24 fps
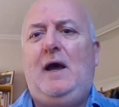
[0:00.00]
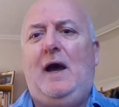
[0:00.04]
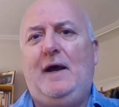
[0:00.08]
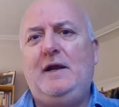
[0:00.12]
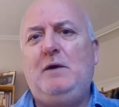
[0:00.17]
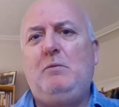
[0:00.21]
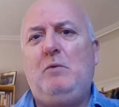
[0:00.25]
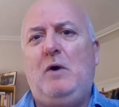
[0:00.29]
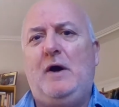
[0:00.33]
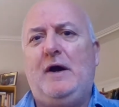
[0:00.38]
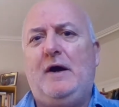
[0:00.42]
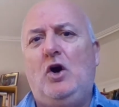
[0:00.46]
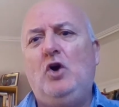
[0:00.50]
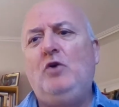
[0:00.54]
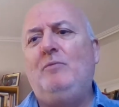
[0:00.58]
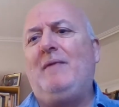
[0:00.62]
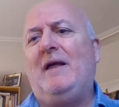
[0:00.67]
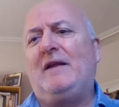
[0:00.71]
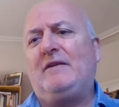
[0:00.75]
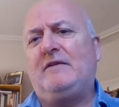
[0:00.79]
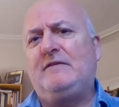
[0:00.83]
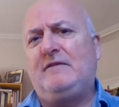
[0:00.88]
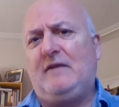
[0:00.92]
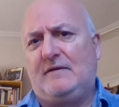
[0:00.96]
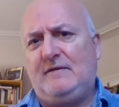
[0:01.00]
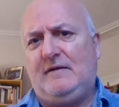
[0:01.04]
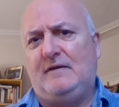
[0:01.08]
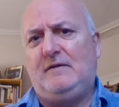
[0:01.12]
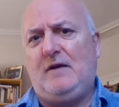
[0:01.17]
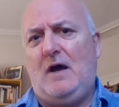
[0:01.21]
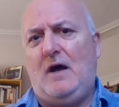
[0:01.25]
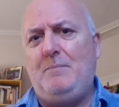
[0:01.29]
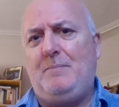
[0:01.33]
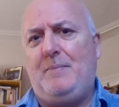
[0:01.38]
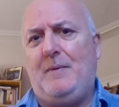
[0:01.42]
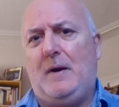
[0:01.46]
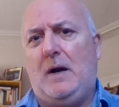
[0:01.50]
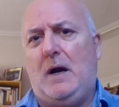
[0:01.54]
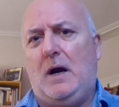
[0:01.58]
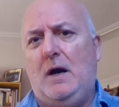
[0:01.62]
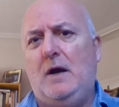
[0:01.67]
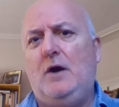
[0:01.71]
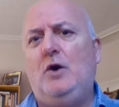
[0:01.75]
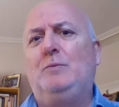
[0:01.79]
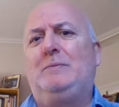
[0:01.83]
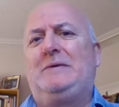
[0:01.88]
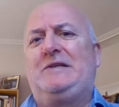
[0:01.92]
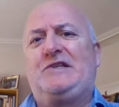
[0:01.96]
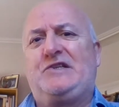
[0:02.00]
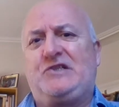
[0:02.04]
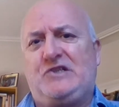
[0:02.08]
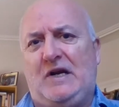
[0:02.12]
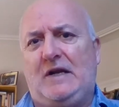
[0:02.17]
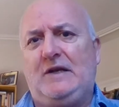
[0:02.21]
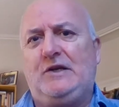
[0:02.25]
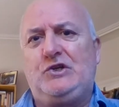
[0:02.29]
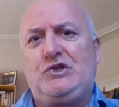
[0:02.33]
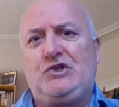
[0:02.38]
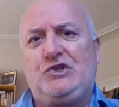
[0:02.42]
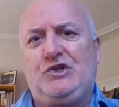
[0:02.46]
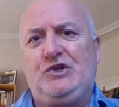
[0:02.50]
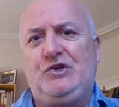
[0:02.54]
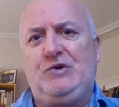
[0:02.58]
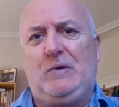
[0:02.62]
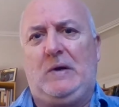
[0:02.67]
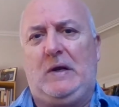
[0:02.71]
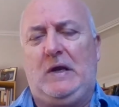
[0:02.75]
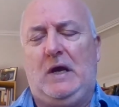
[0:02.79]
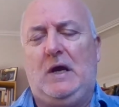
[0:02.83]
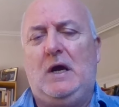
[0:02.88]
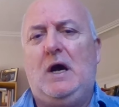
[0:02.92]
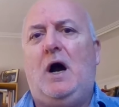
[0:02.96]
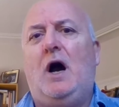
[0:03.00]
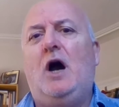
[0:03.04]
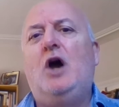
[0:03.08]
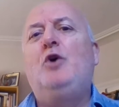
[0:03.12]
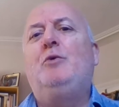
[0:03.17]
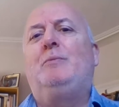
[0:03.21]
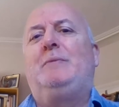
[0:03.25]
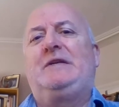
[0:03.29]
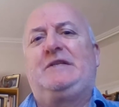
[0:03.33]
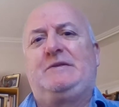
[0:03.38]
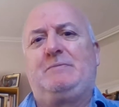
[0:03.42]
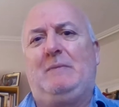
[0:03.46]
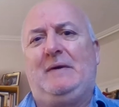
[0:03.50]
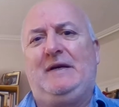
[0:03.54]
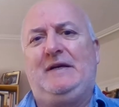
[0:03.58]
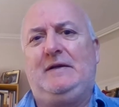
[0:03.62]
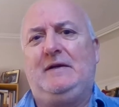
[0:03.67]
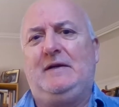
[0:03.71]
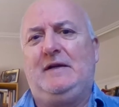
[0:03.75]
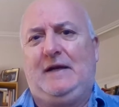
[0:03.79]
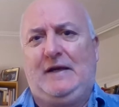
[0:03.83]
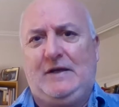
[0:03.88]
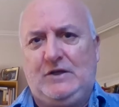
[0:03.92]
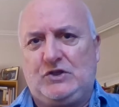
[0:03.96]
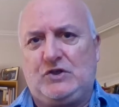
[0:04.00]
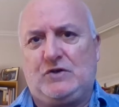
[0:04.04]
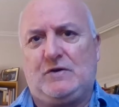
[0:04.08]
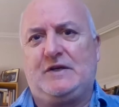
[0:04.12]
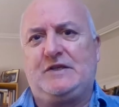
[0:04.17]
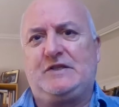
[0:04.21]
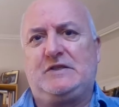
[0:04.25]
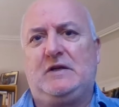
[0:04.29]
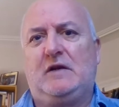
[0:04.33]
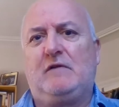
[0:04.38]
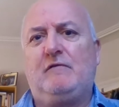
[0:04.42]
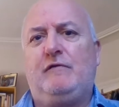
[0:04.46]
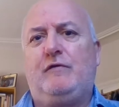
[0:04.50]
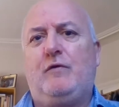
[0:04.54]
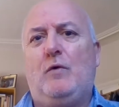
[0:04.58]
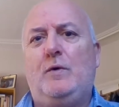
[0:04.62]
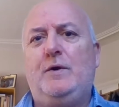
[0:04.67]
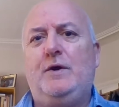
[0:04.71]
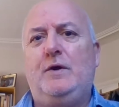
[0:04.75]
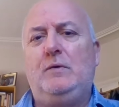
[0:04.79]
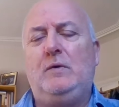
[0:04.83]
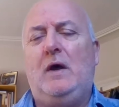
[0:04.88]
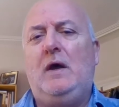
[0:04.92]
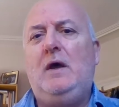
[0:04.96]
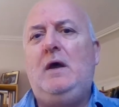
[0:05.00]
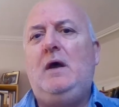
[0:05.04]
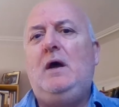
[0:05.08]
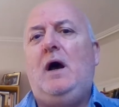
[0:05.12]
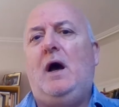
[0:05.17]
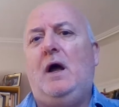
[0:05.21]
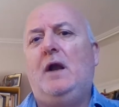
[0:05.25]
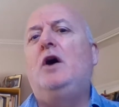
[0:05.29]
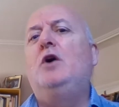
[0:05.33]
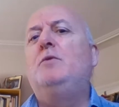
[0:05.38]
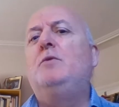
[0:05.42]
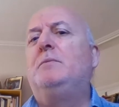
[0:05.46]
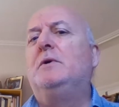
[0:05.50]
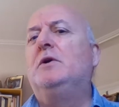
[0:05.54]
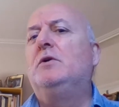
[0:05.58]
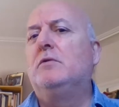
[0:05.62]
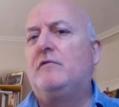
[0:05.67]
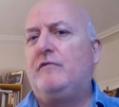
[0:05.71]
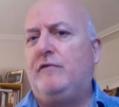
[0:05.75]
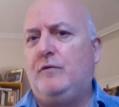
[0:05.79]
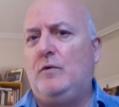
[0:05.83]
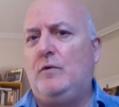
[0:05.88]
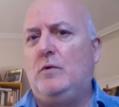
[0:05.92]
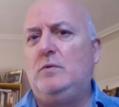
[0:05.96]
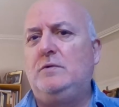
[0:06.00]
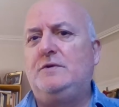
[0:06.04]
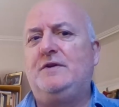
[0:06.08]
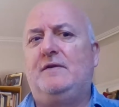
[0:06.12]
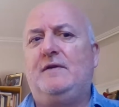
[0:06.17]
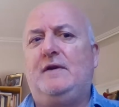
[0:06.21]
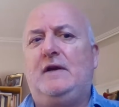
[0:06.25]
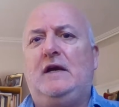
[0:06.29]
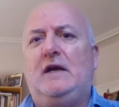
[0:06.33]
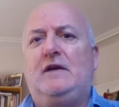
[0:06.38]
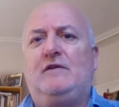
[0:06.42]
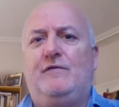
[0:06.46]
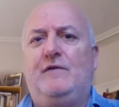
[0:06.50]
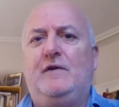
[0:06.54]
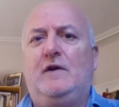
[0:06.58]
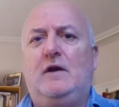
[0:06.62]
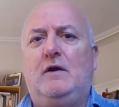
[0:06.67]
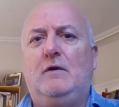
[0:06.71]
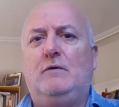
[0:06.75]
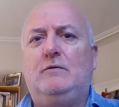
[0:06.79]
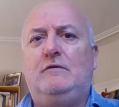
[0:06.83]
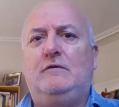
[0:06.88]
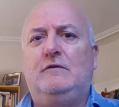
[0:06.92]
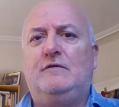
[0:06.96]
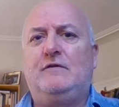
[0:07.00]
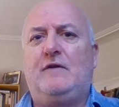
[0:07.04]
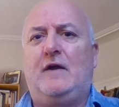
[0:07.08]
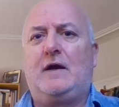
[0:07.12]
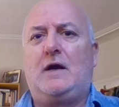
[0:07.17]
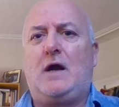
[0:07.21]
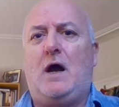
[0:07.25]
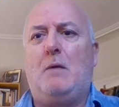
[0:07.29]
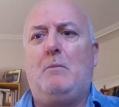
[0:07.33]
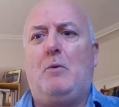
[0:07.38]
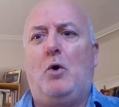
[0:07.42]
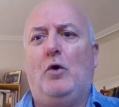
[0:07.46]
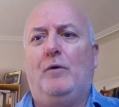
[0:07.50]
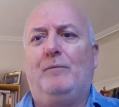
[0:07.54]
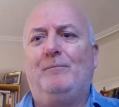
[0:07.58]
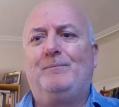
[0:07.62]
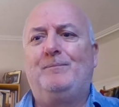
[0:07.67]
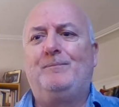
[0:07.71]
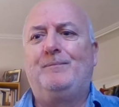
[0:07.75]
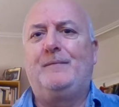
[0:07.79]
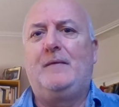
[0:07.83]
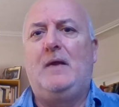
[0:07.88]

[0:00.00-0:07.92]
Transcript: Anyway, I hope that's set it up. I hope it's challenged you. I hope it's made it interesting for you. And I hope you look forward to the next videos as they come on.